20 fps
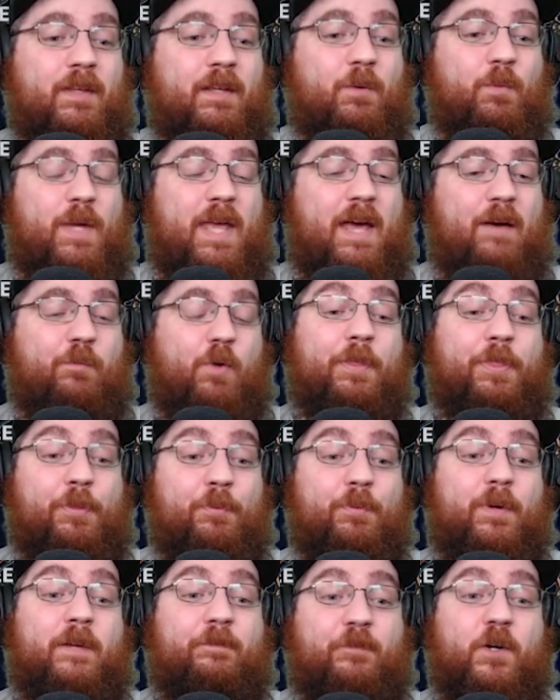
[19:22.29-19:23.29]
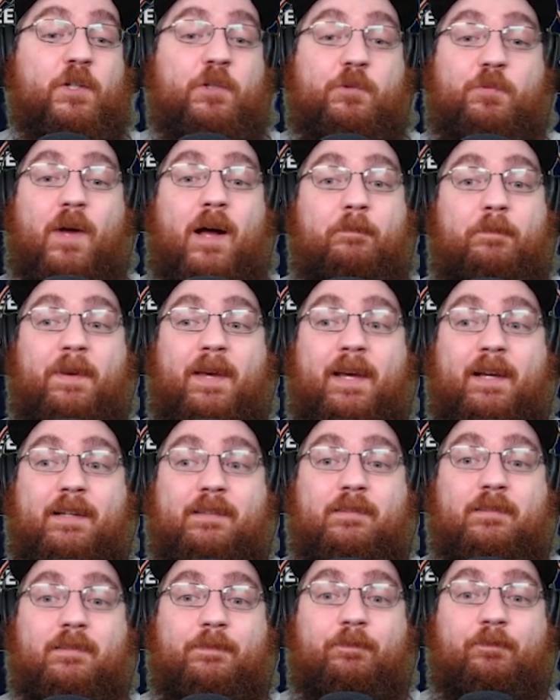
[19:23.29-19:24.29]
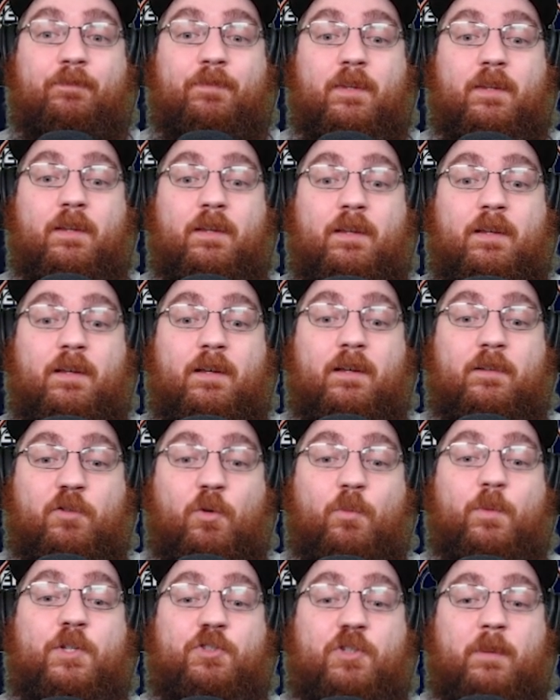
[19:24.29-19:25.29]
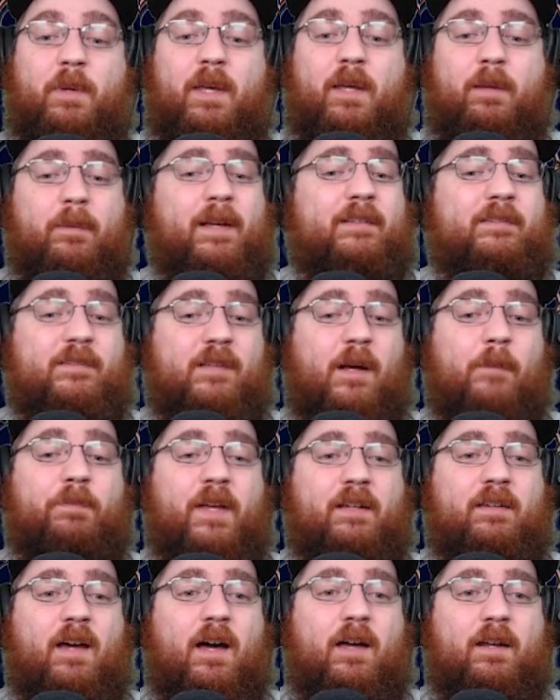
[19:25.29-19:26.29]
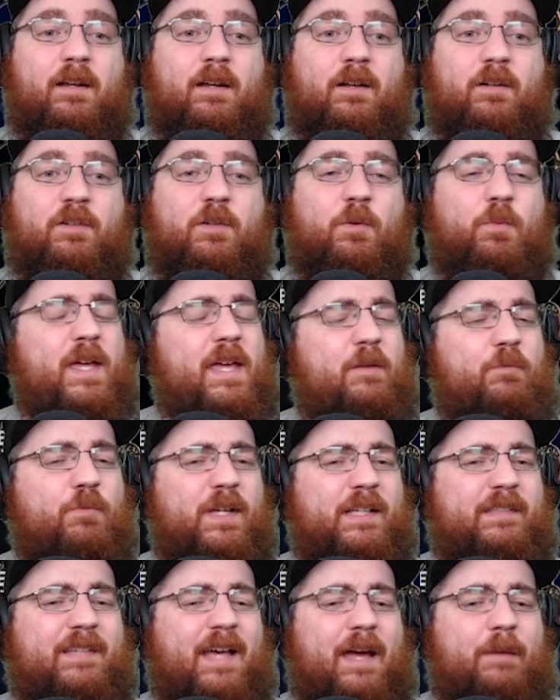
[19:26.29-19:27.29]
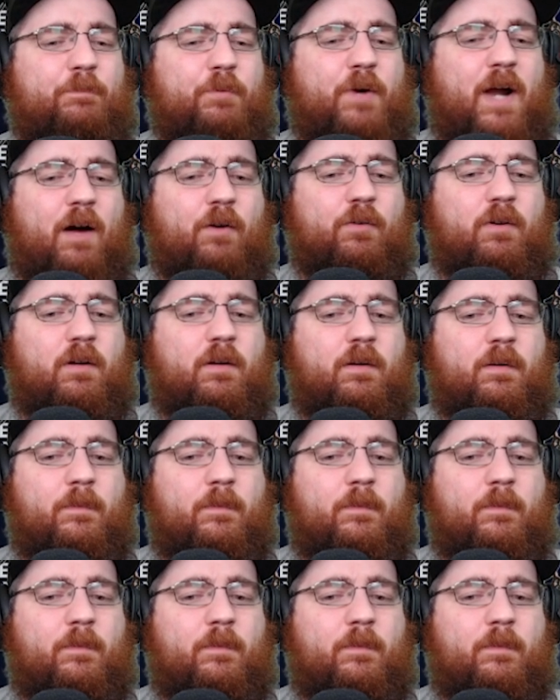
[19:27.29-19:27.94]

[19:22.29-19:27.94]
We have, what, three first-round picks? So we should be able to get something done. Do we re-sign Brown?